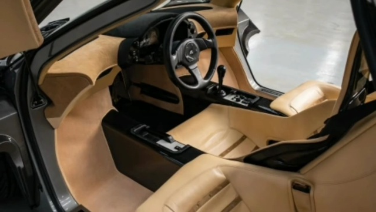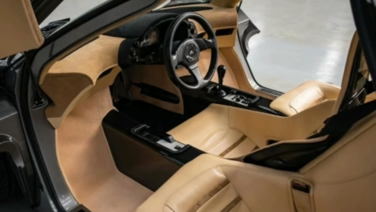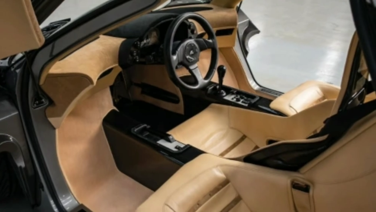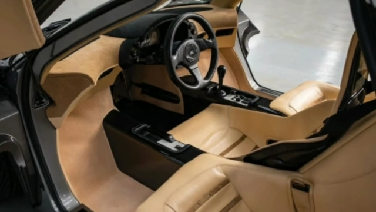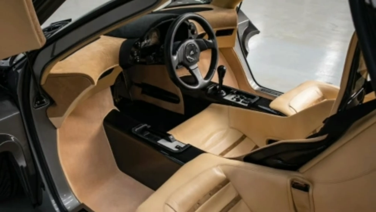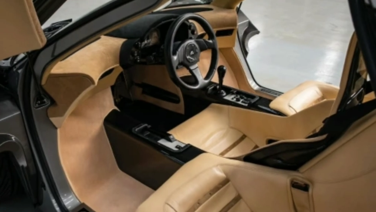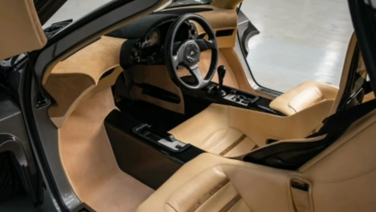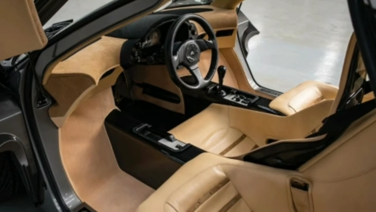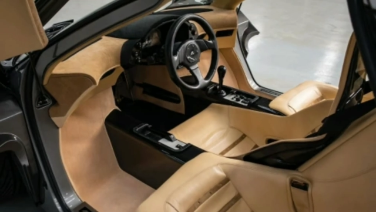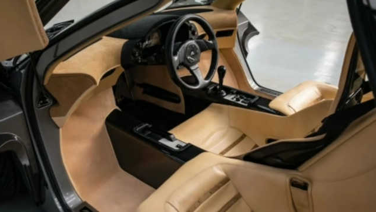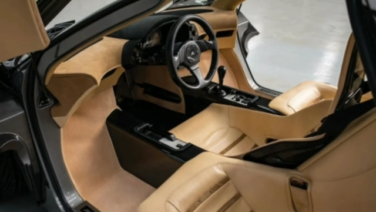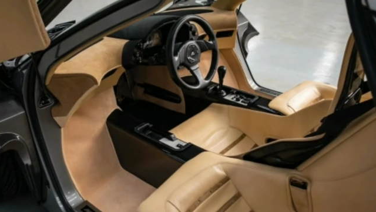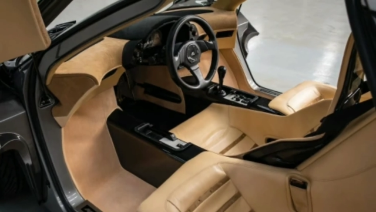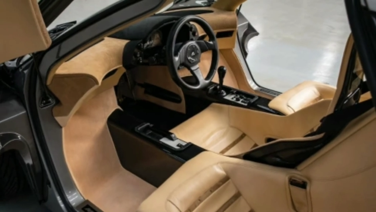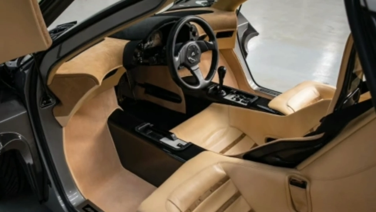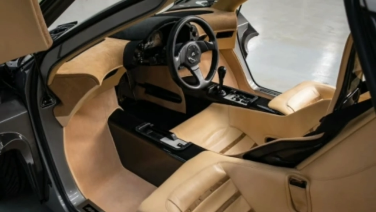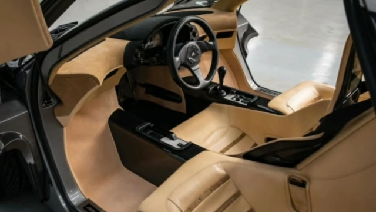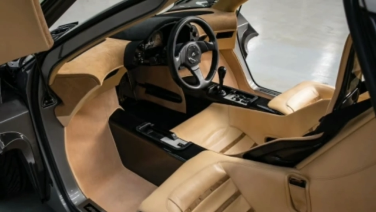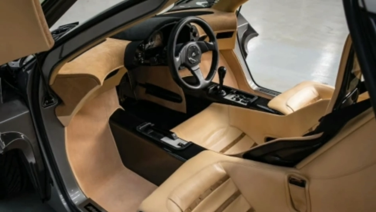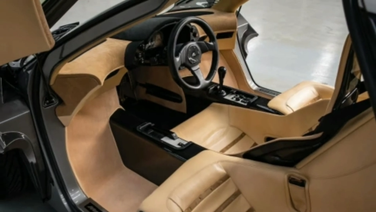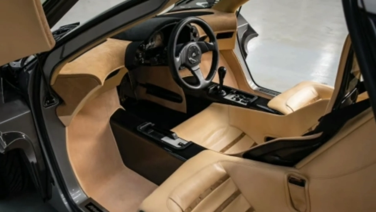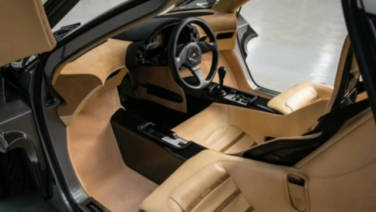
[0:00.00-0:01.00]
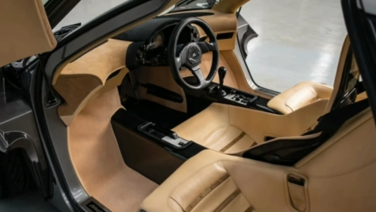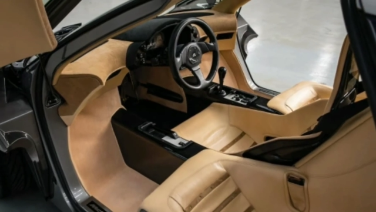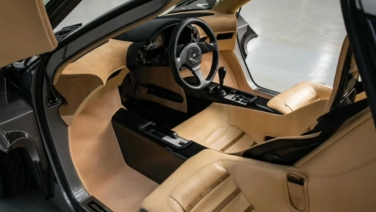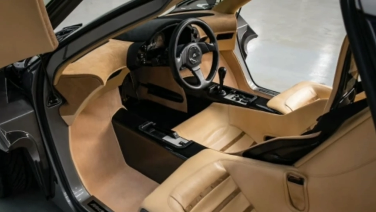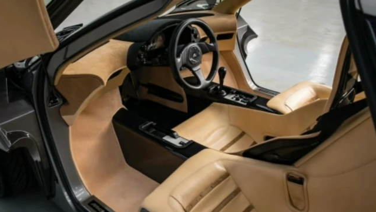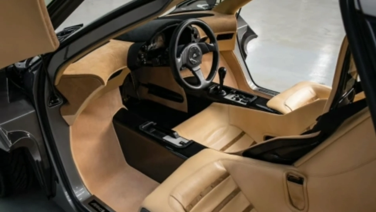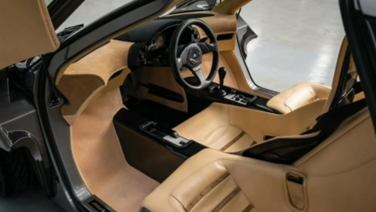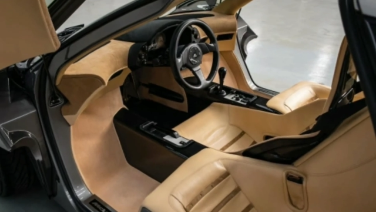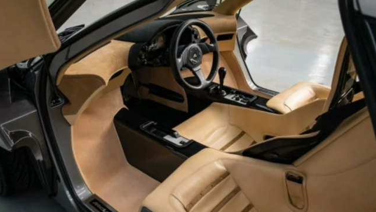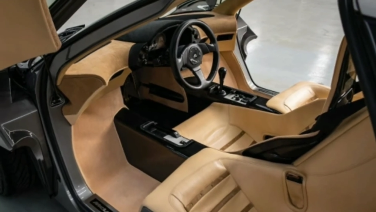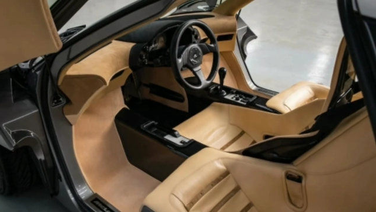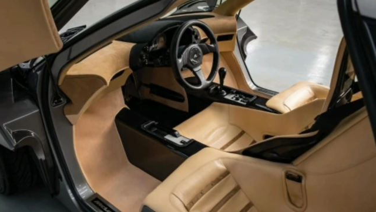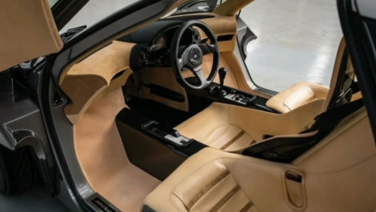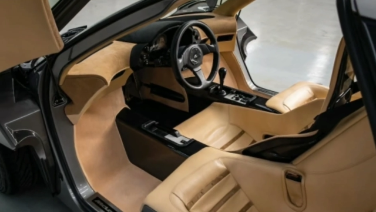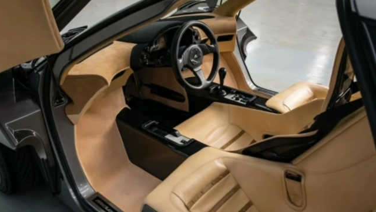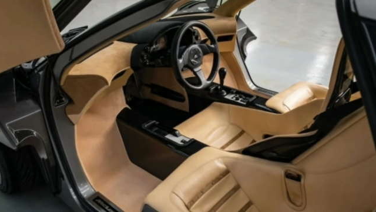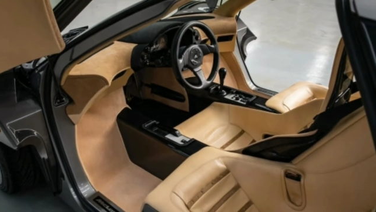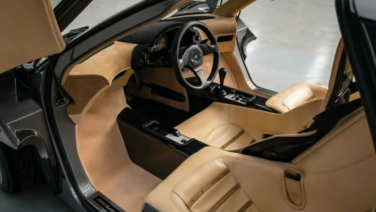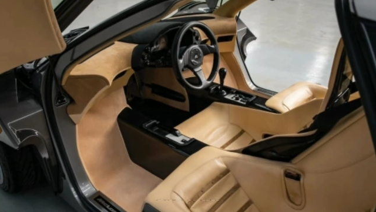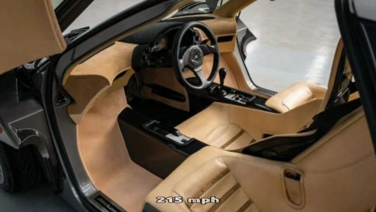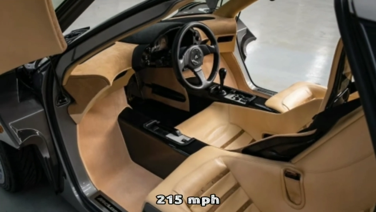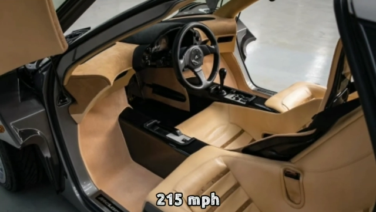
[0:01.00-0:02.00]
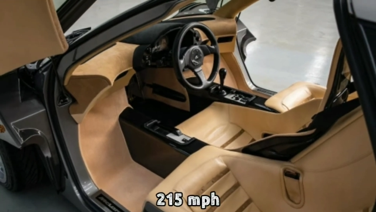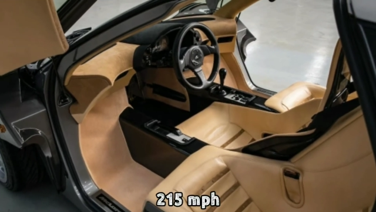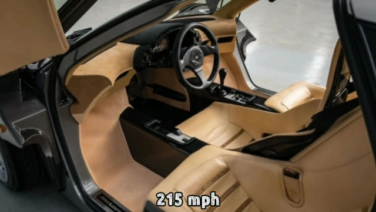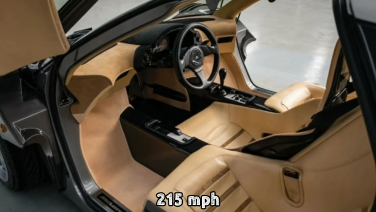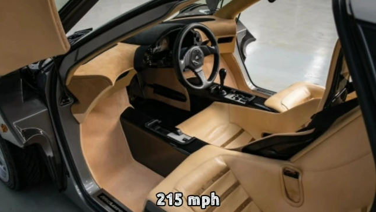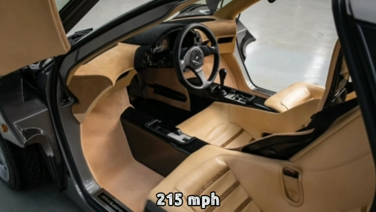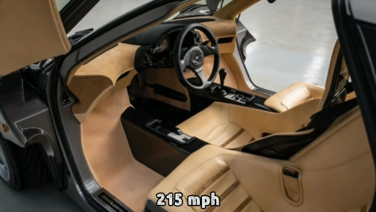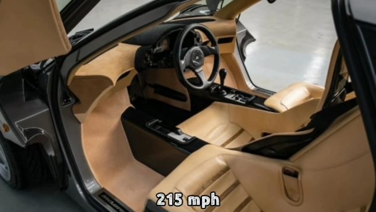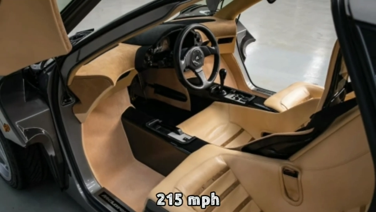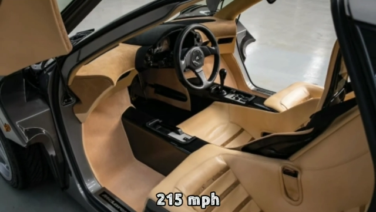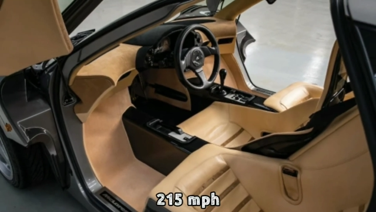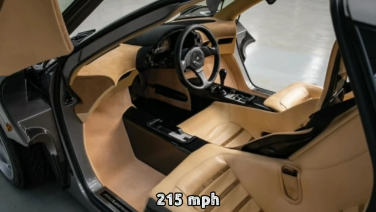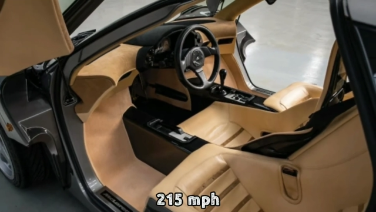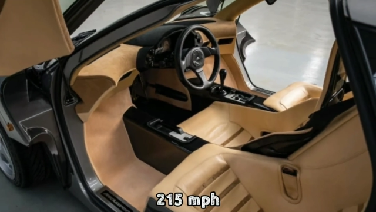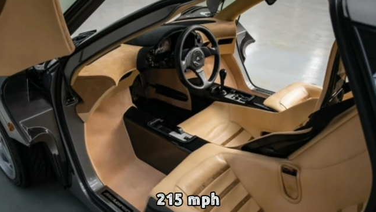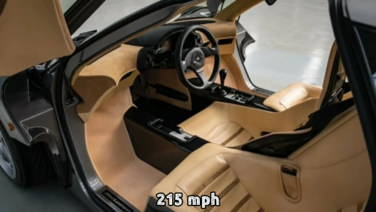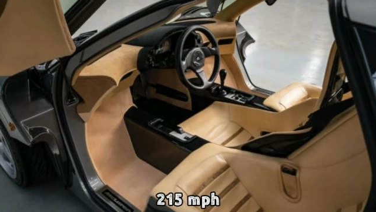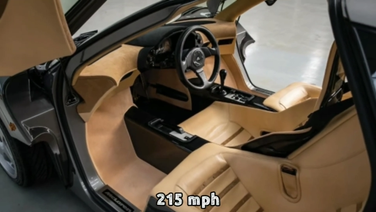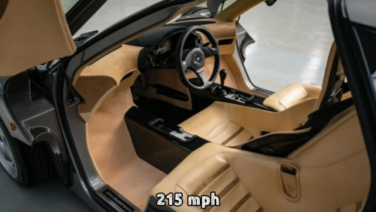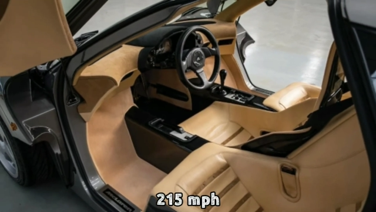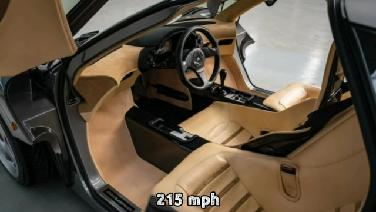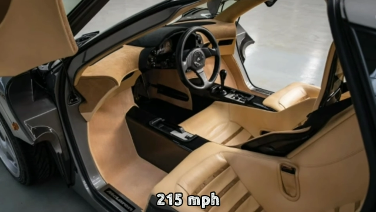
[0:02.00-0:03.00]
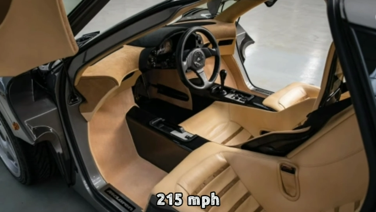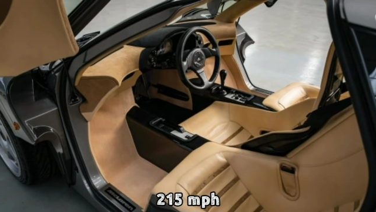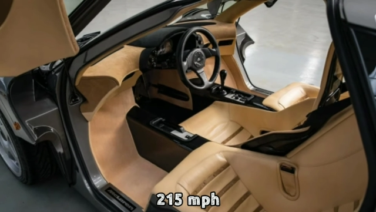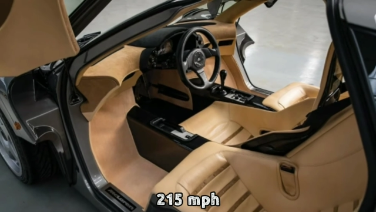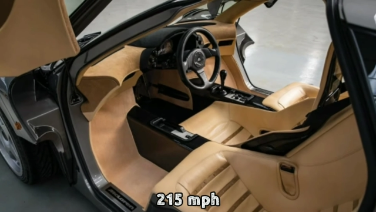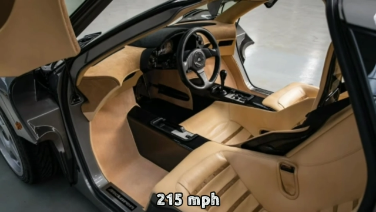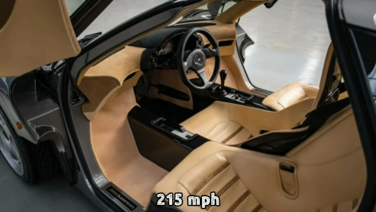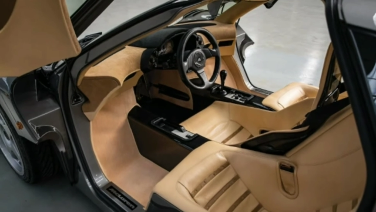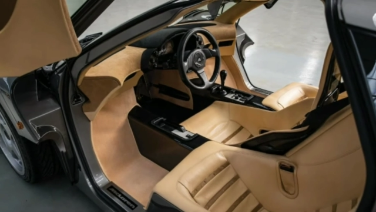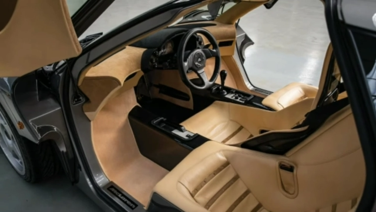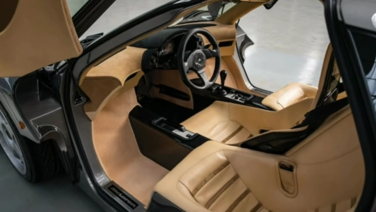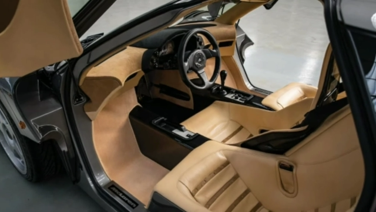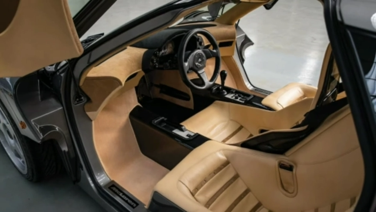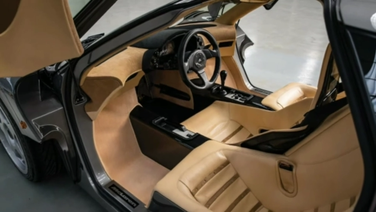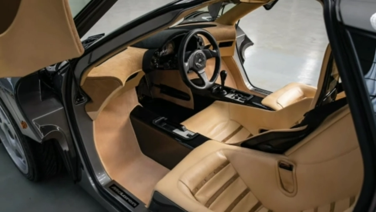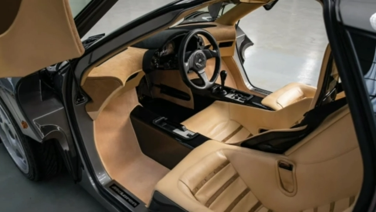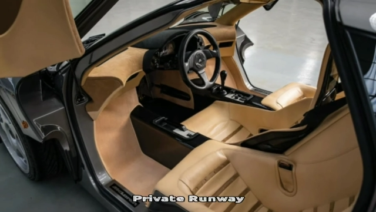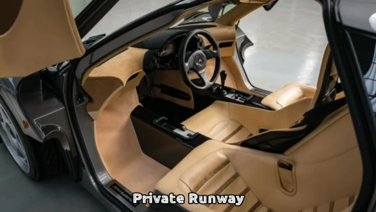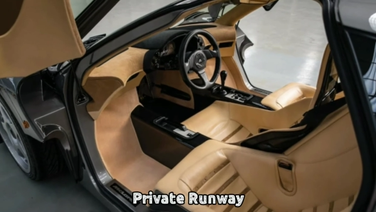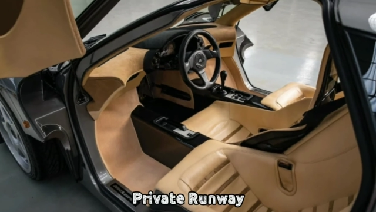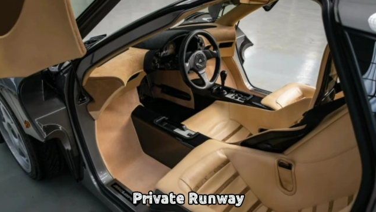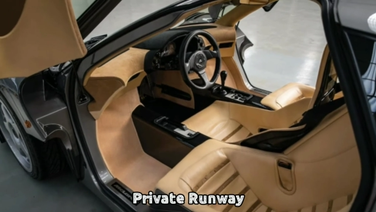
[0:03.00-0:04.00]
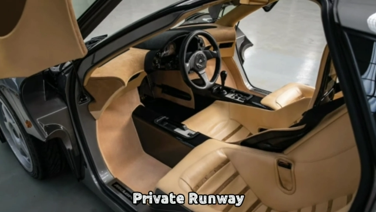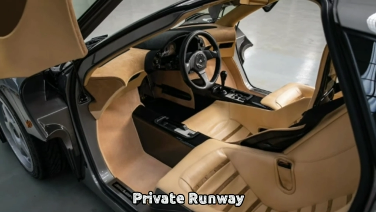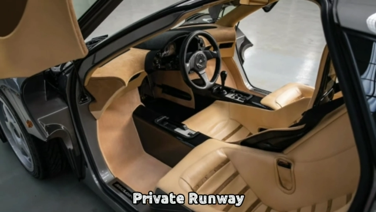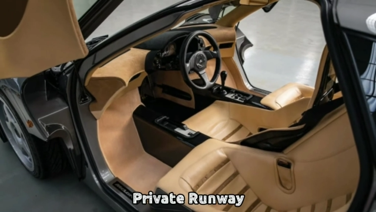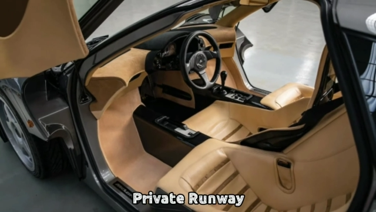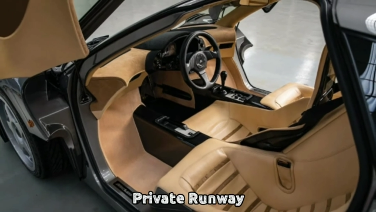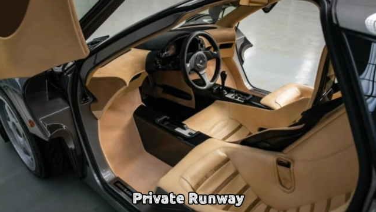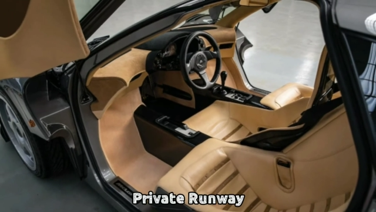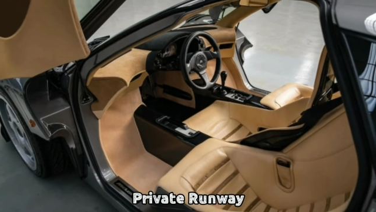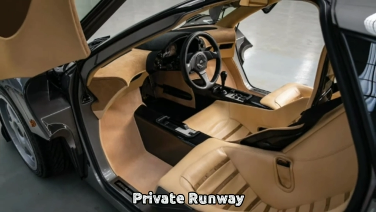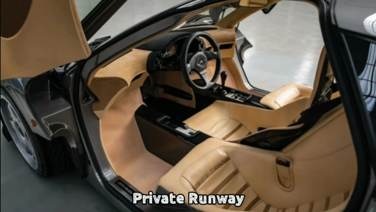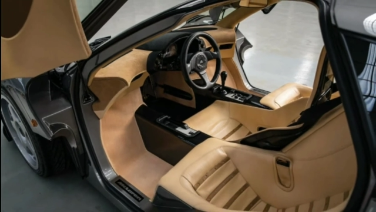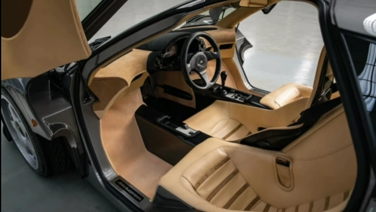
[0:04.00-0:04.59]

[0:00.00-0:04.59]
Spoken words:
(no speaker visible)